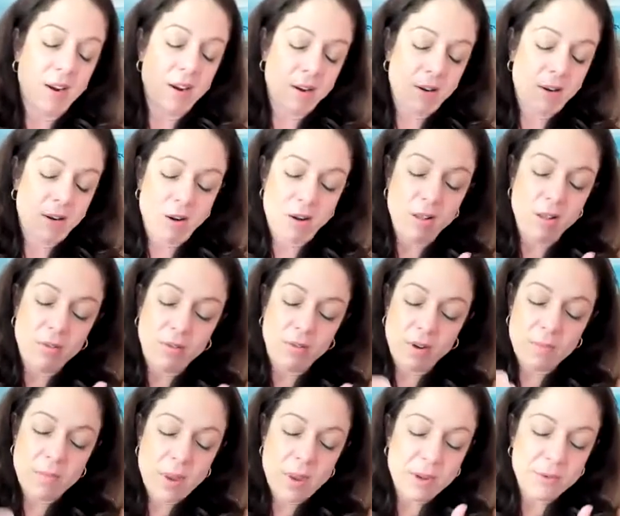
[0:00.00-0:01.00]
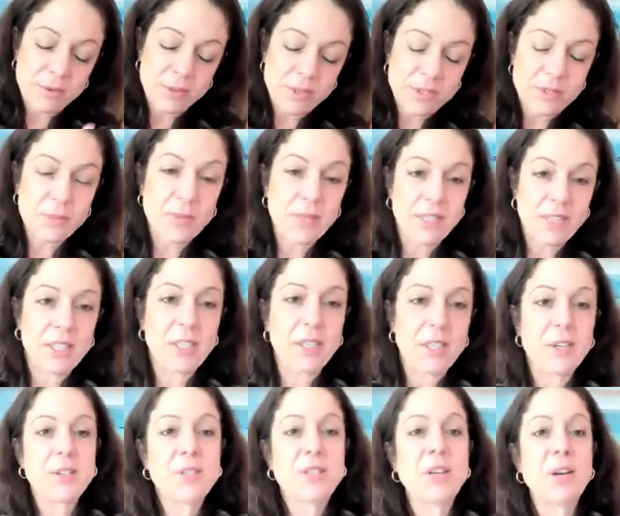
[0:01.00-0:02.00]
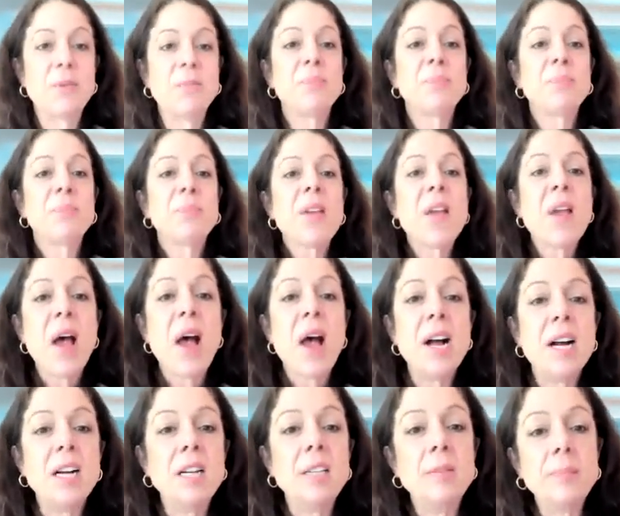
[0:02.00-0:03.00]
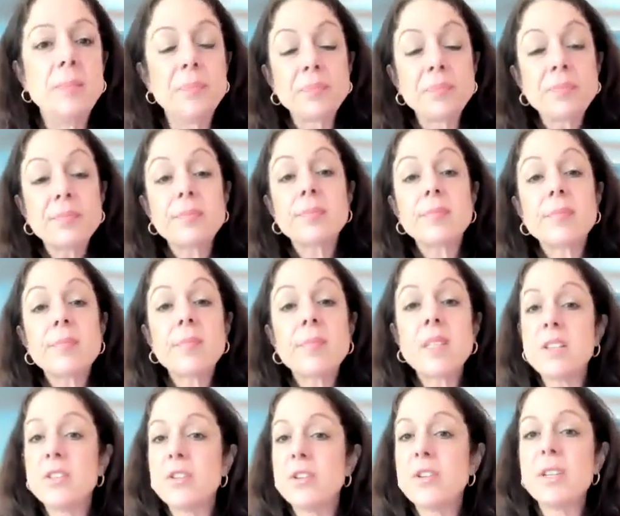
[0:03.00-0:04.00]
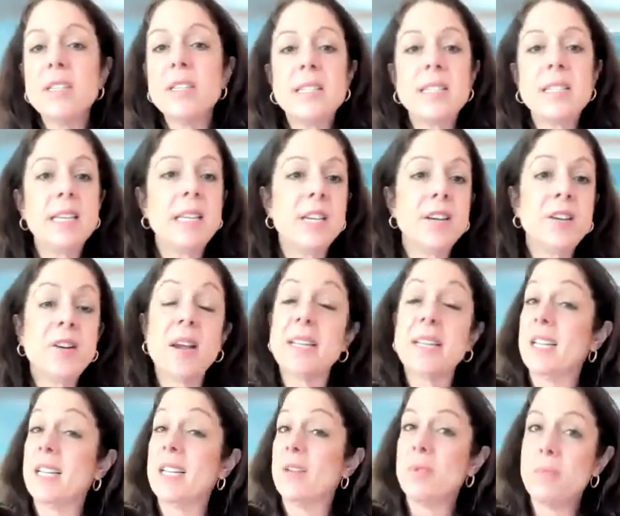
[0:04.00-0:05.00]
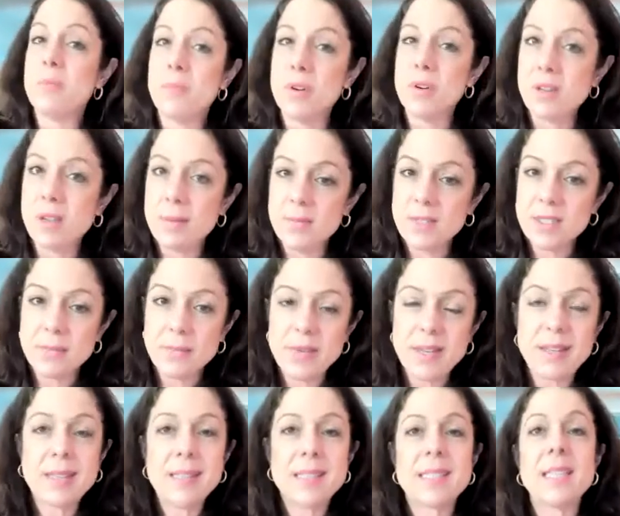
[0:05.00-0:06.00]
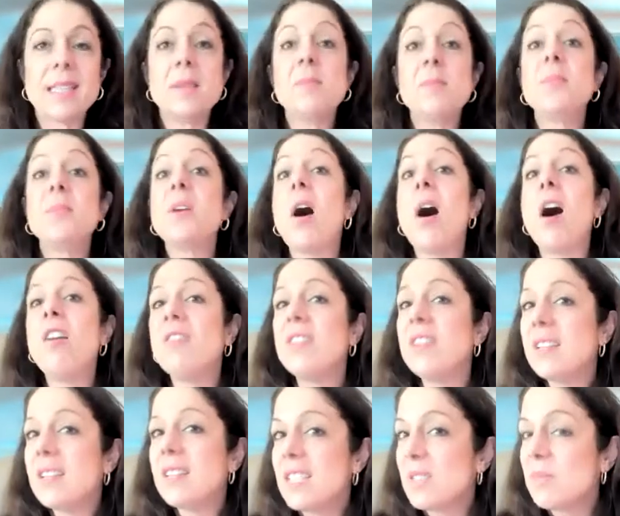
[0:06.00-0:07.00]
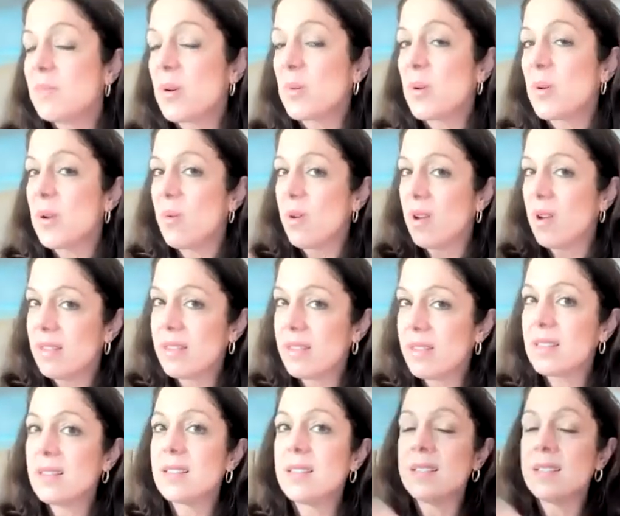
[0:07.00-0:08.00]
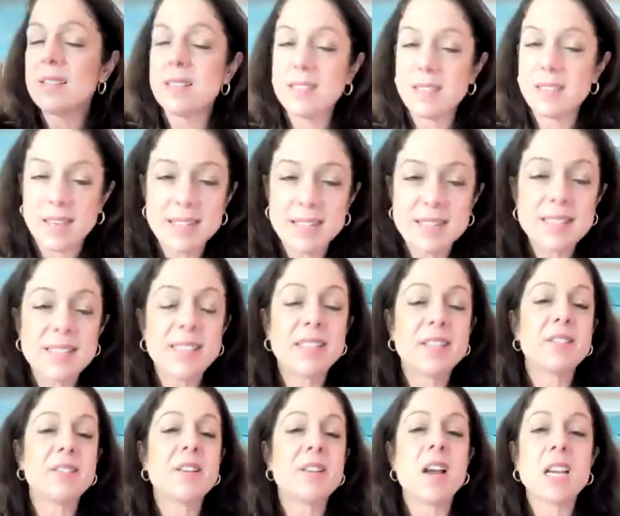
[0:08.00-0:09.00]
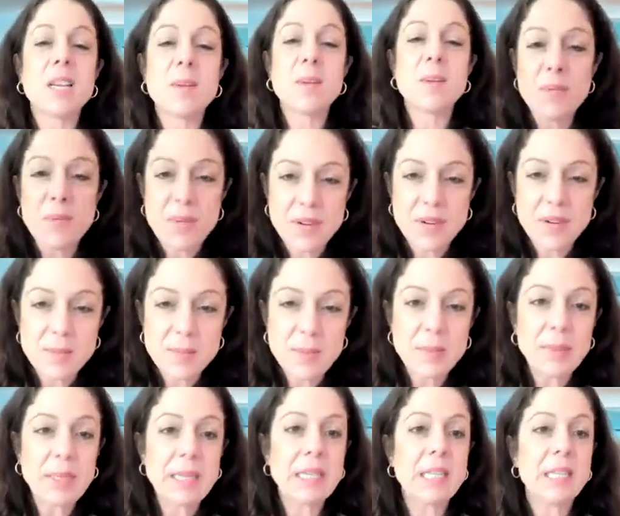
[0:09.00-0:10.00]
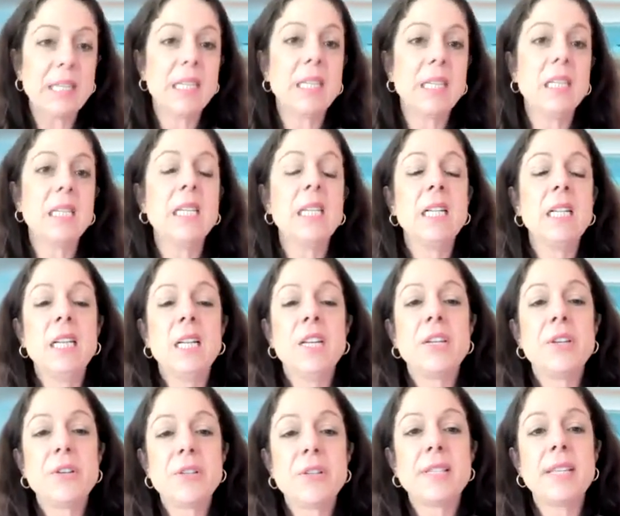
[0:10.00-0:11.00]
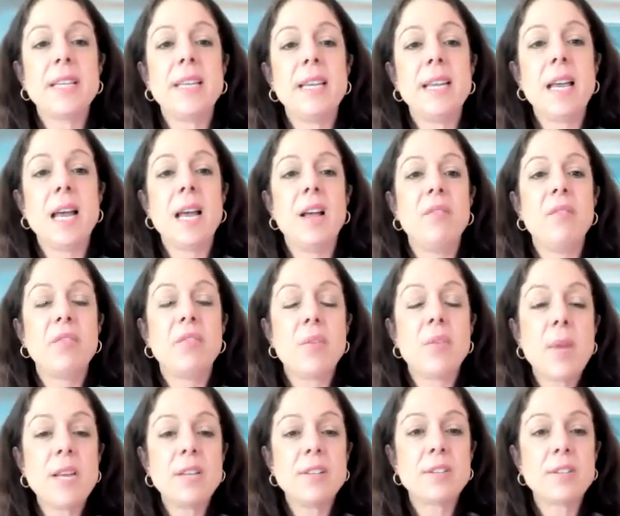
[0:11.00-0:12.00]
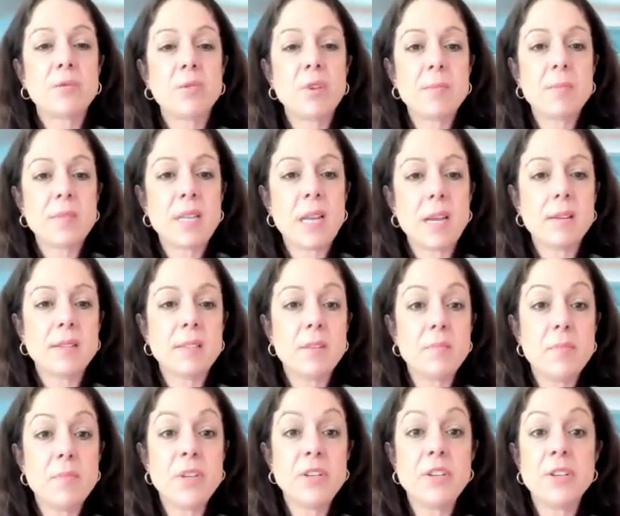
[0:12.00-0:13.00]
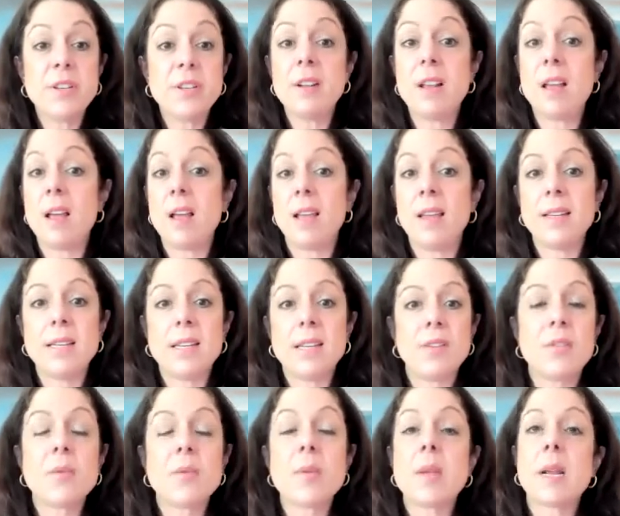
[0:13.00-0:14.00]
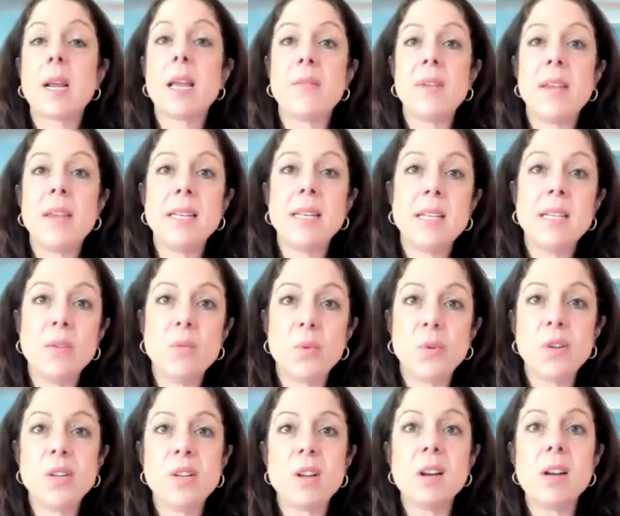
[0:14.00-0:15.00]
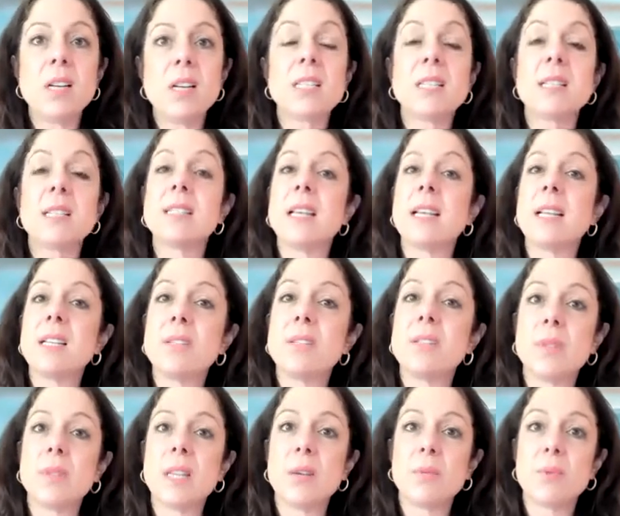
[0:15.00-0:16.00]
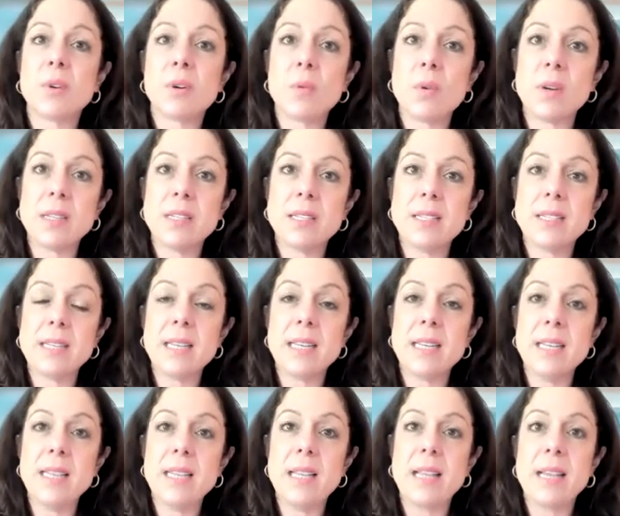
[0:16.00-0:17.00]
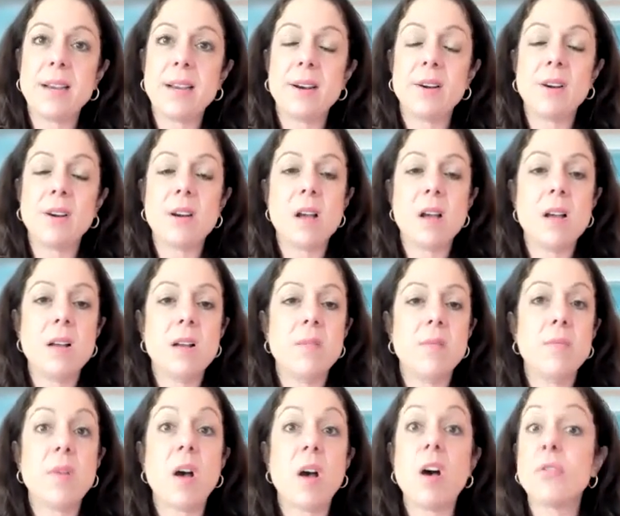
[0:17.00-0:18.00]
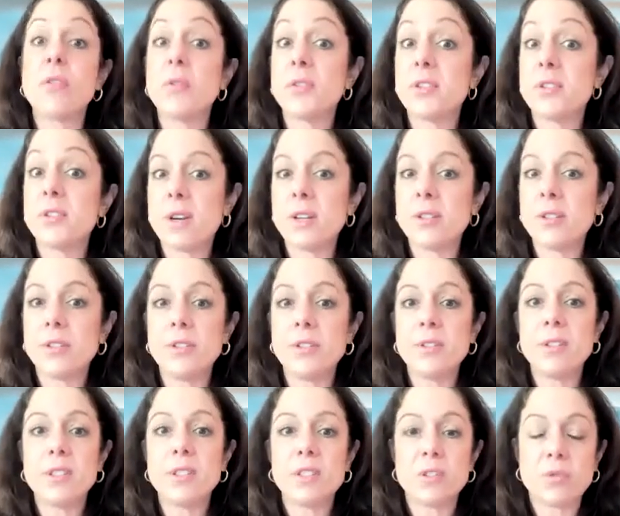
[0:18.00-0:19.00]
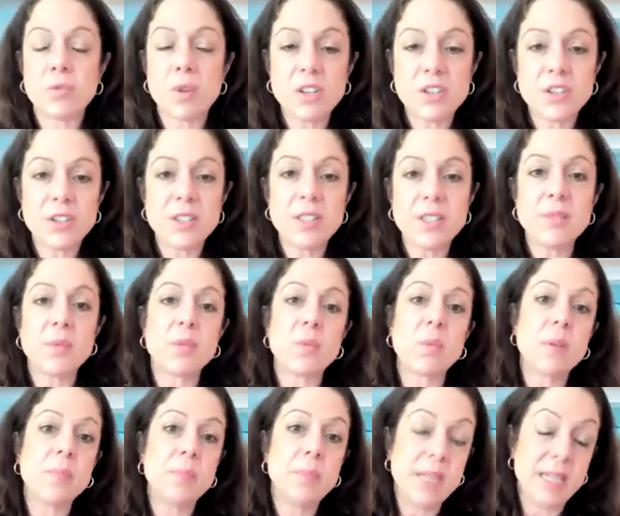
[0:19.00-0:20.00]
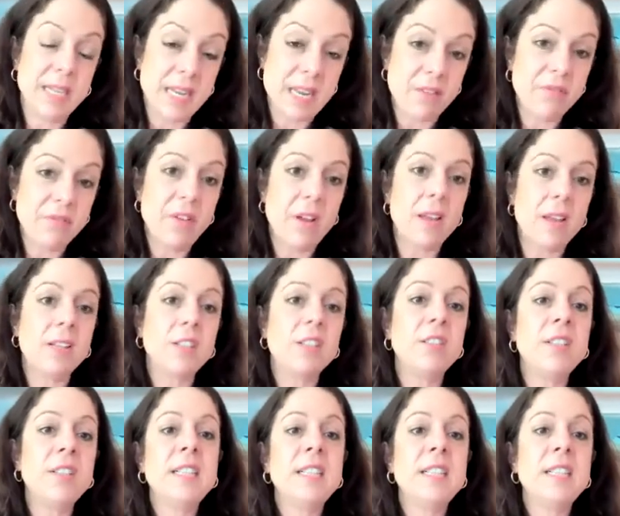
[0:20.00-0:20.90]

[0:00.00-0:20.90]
all of our boundaries are really clear. So as you can see here, I tell her what book I'm submitting. Seems obvious, but we want this. This is a legal document. We want it to be really clear. You'll see for the manuscript submission, I tell them that I have 18 Word docs because that is what they requested in their author instructions with one PDF file.